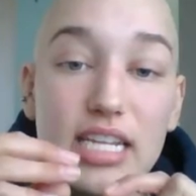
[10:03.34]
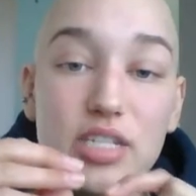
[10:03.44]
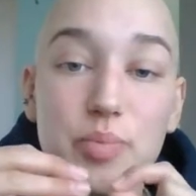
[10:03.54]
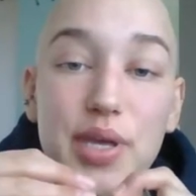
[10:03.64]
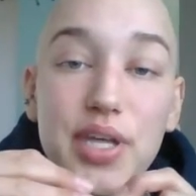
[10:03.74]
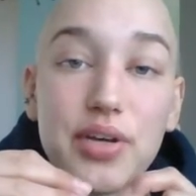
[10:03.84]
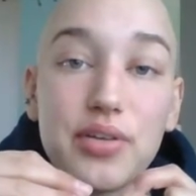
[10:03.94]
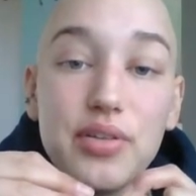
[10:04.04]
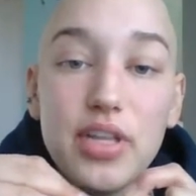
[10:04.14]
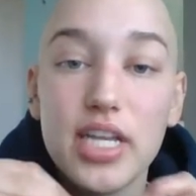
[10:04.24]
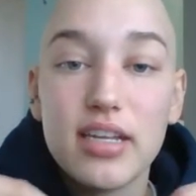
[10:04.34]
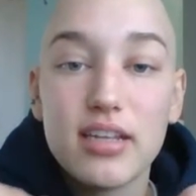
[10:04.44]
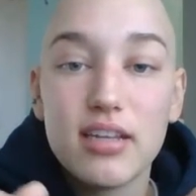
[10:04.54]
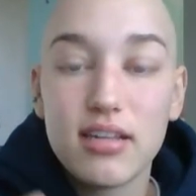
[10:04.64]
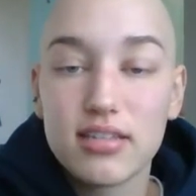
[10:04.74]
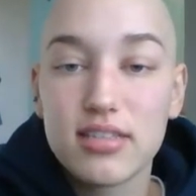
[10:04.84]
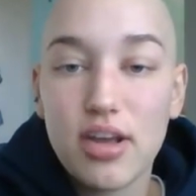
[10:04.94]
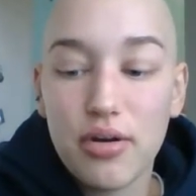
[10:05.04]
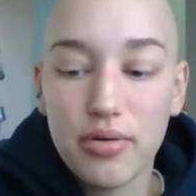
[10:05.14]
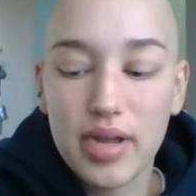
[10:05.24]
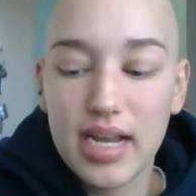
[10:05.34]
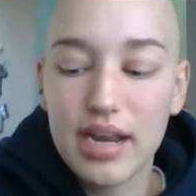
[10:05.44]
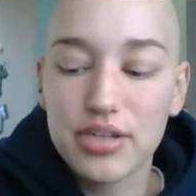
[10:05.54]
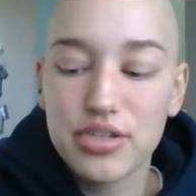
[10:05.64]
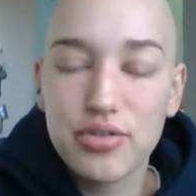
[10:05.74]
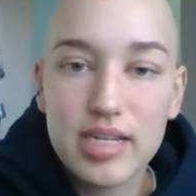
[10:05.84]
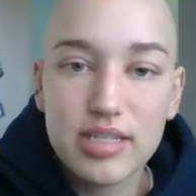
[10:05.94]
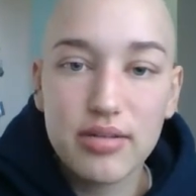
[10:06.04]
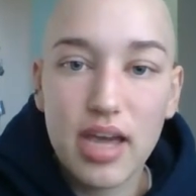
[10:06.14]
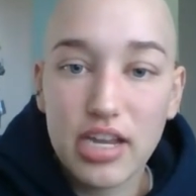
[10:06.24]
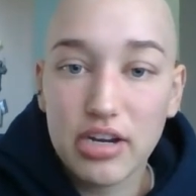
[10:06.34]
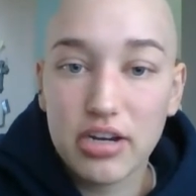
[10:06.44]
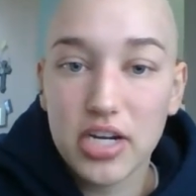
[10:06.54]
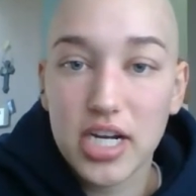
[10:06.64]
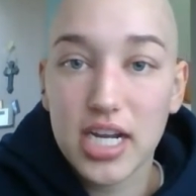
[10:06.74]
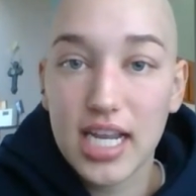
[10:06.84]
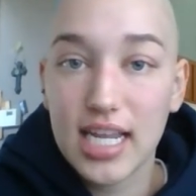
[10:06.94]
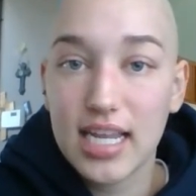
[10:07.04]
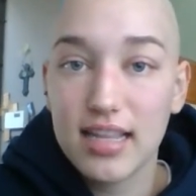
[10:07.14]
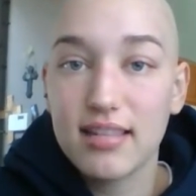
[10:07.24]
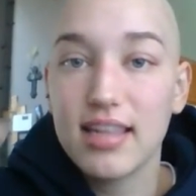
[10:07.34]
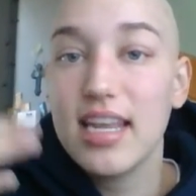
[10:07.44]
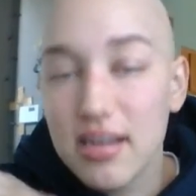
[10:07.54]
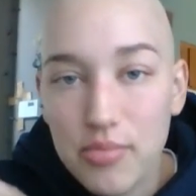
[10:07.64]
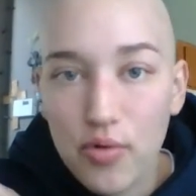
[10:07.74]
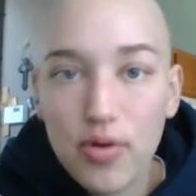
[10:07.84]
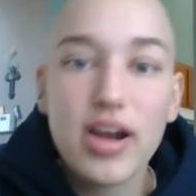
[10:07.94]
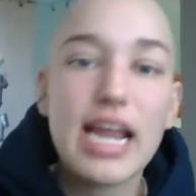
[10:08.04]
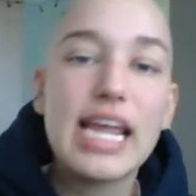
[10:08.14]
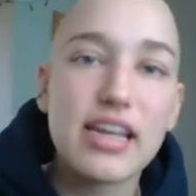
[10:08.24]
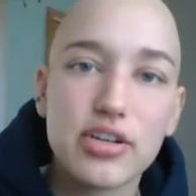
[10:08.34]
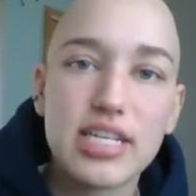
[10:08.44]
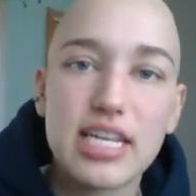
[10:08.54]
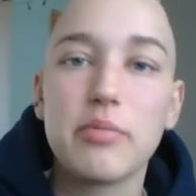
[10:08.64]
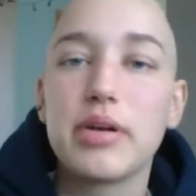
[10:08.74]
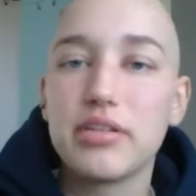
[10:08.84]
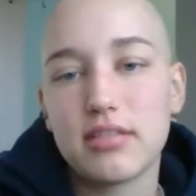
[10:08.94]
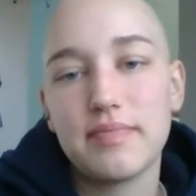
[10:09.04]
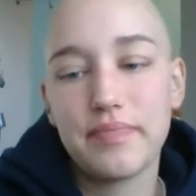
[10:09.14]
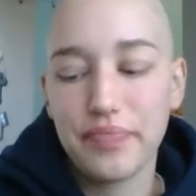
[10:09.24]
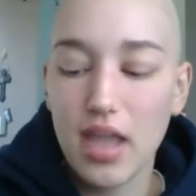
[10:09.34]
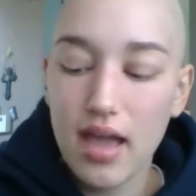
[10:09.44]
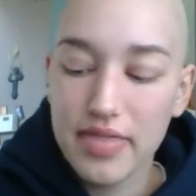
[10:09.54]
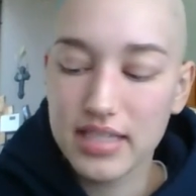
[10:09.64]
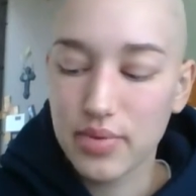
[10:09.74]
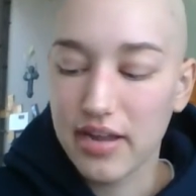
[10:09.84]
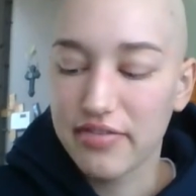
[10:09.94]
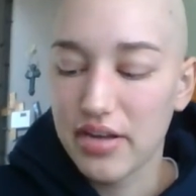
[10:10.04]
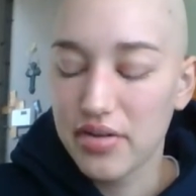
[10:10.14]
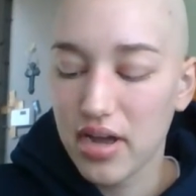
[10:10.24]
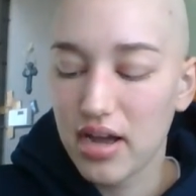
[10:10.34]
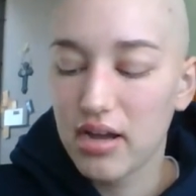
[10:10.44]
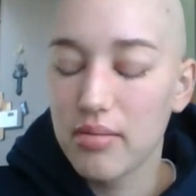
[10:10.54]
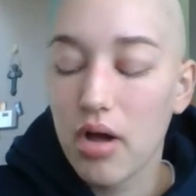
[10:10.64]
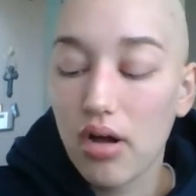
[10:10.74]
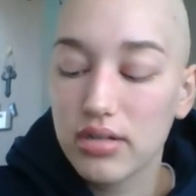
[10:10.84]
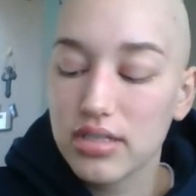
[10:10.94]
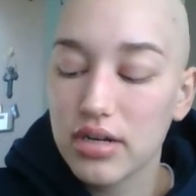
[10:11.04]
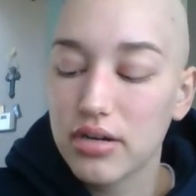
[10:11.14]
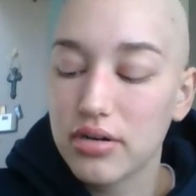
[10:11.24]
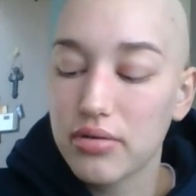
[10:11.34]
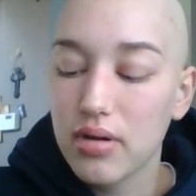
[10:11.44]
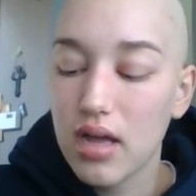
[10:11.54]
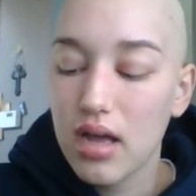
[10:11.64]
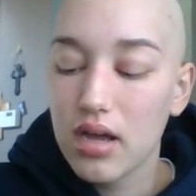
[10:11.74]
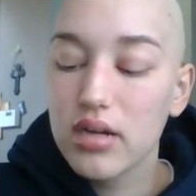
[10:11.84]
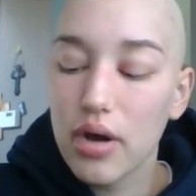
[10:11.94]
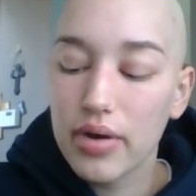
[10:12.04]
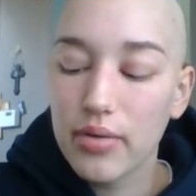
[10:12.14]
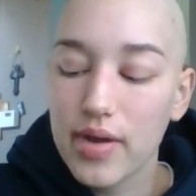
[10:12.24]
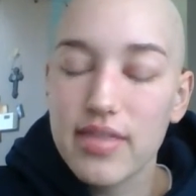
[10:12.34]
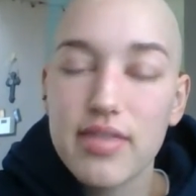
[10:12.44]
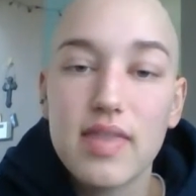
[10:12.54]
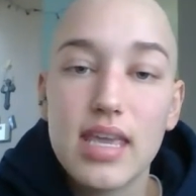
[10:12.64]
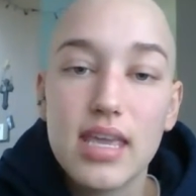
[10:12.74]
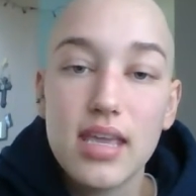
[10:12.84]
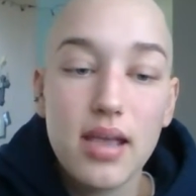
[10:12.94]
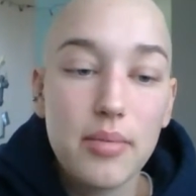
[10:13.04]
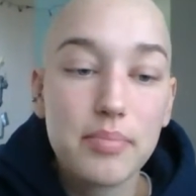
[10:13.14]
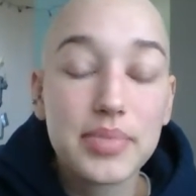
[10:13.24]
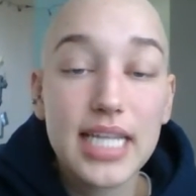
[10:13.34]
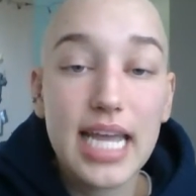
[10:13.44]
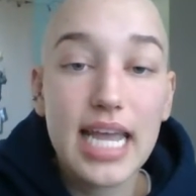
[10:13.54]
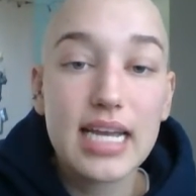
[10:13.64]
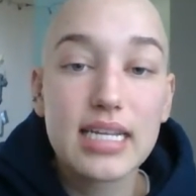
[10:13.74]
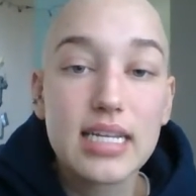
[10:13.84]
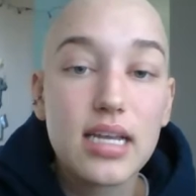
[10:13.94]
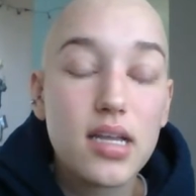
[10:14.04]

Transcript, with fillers: each pill, so it kind of tricks you that you're eating more and you're taking pills. That's what I found. Also, going with the bland